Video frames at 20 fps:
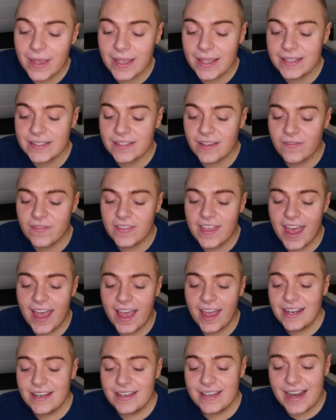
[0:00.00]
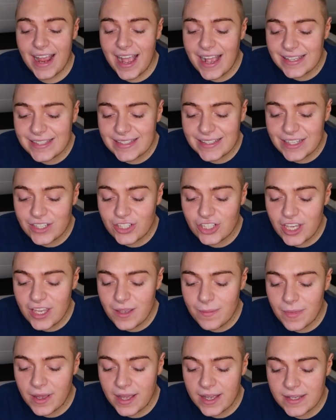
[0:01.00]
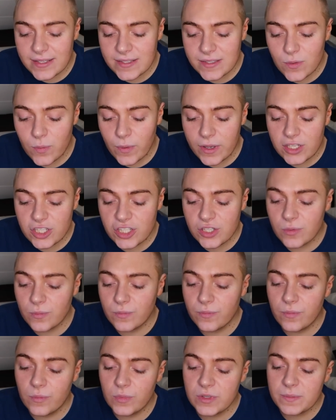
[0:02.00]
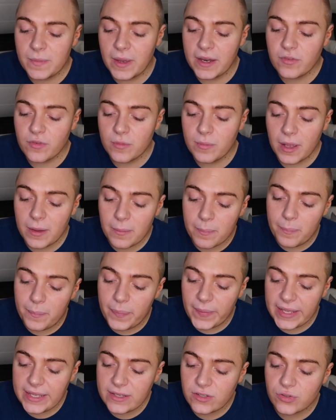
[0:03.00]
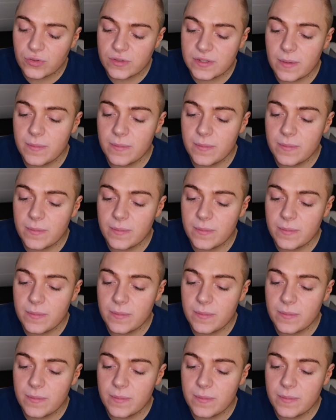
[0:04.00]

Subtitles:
because of that nasty sheet mask, which was made from like bleach or